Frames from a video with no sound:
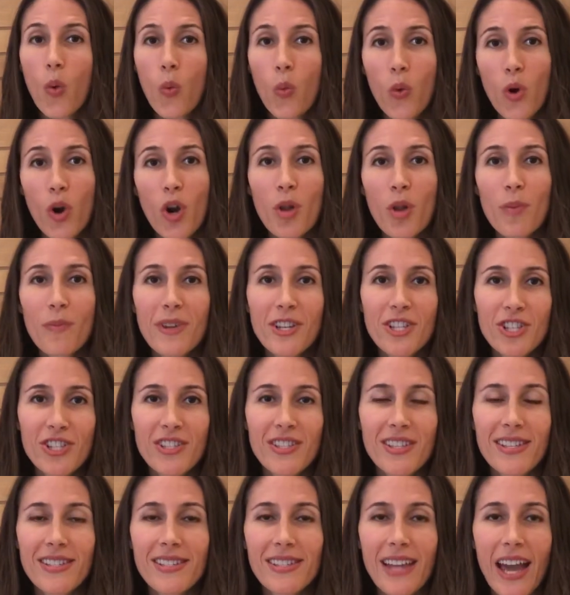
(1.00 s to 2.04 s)
World Mission
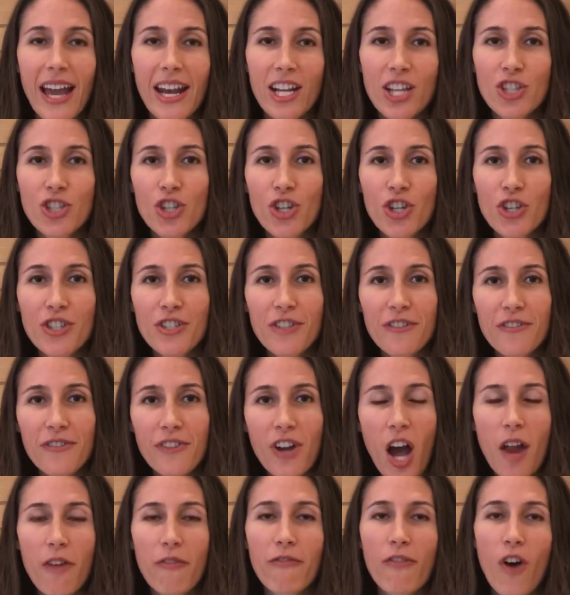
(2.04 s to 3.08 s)
Society Church of
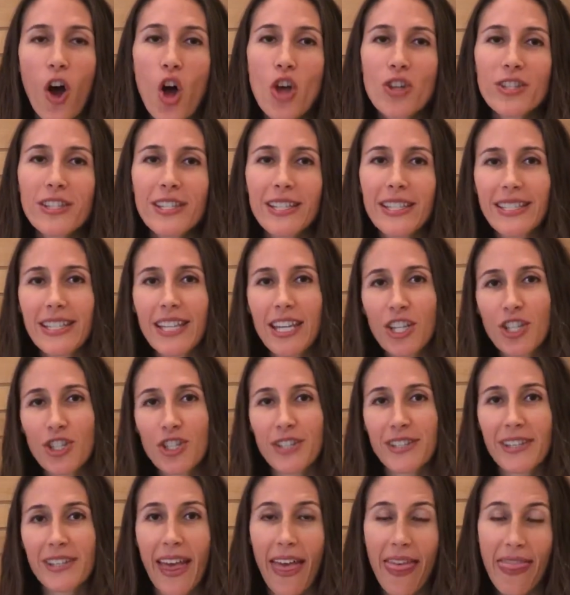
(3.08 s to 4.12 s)
God falsely
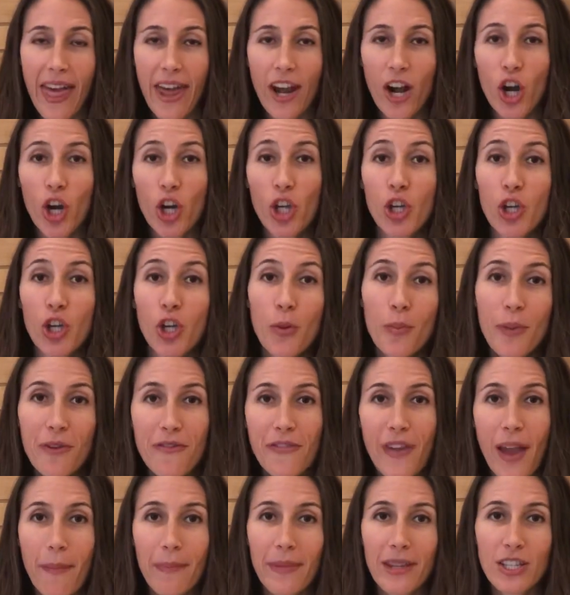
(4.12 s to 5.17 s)
teaches that our human
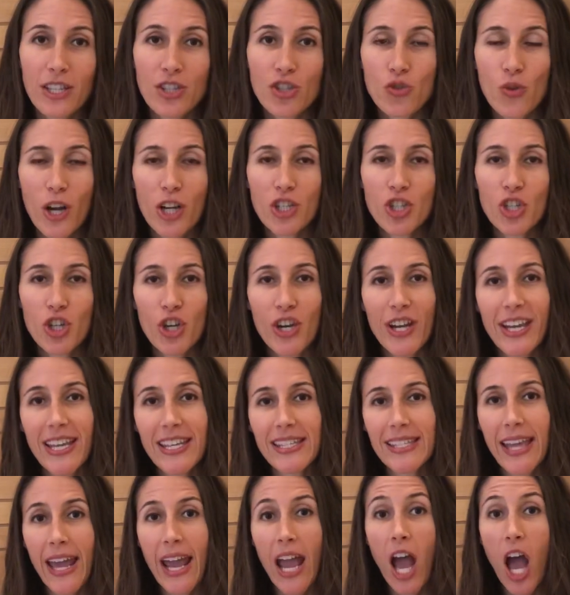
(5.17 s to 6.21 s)
family structure
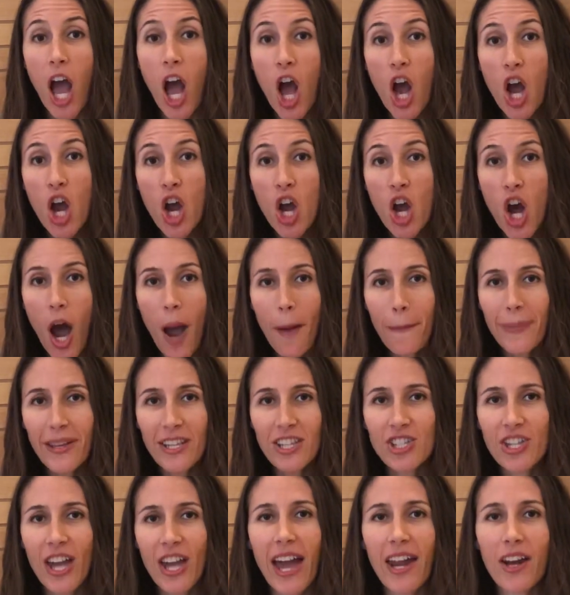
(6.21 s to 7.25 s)
is a copy
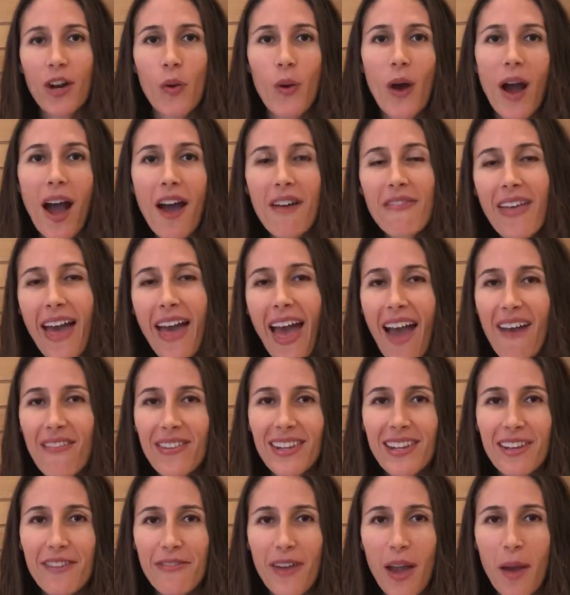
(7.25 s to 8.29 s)
shadow of the
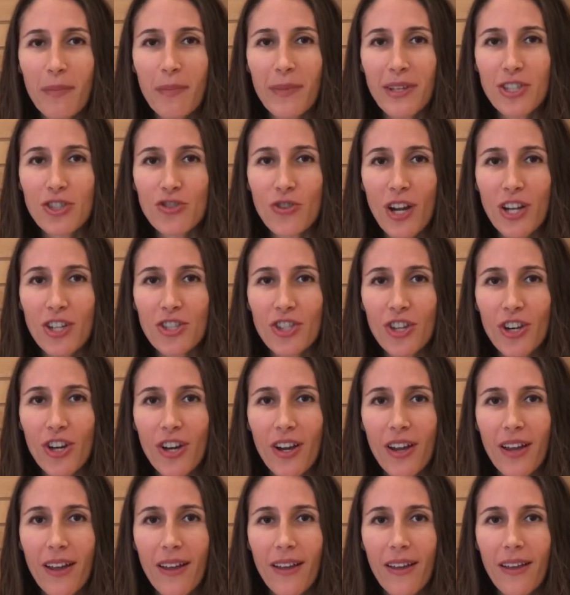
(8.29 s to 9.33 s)
heavenly family structure.
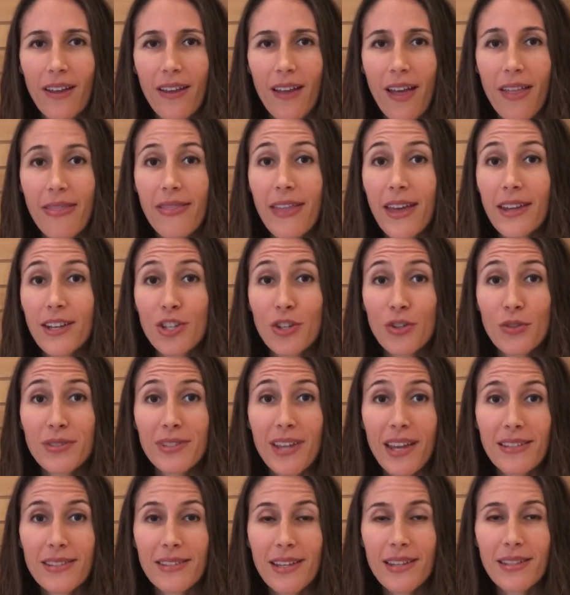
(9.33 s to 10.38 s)
They deduce
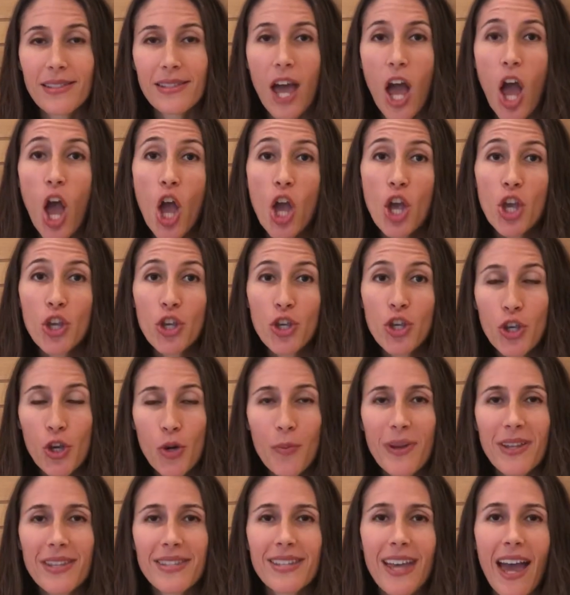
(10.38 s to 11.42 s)
that since
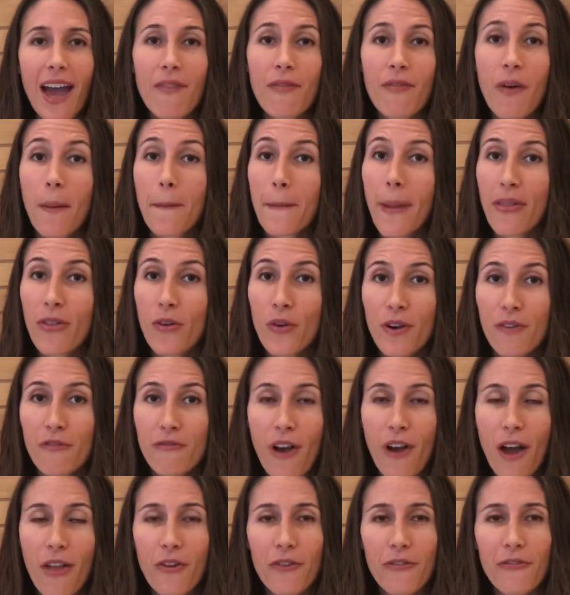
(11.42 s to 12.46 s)
humans have mother and
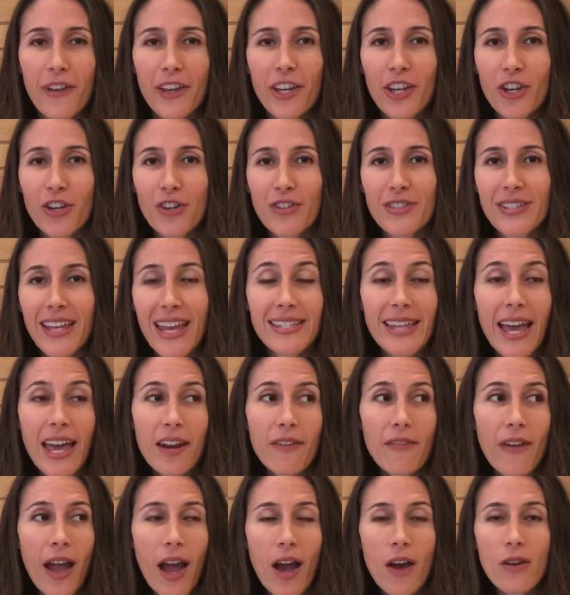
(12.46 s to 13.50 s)
father figures as head
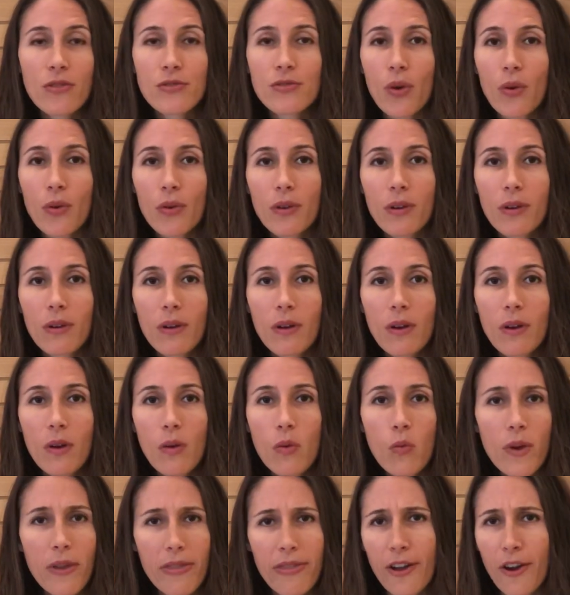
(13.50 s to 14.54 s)
of a household,
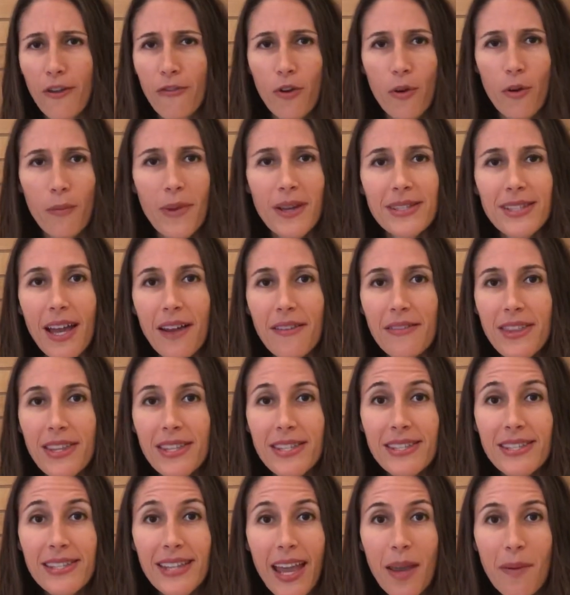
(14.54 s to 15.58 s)
we therefore must have the
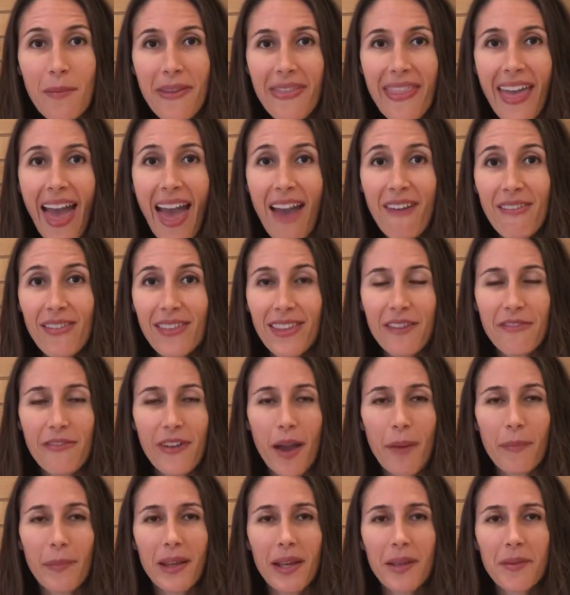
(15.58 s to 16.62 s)
same in the heavenly
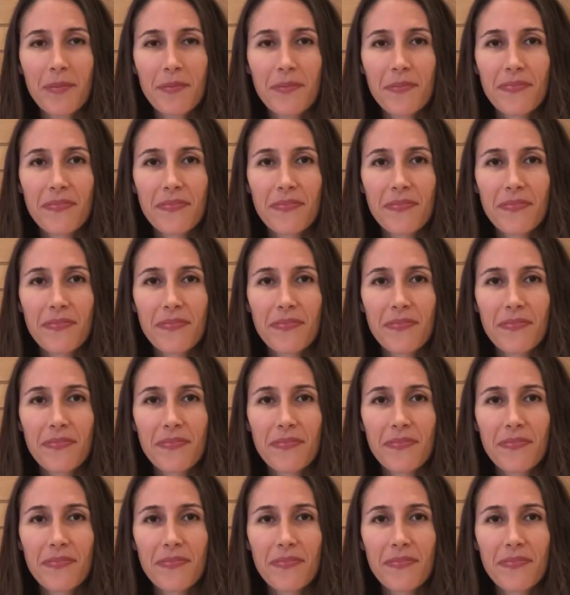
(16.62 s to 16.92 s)
family.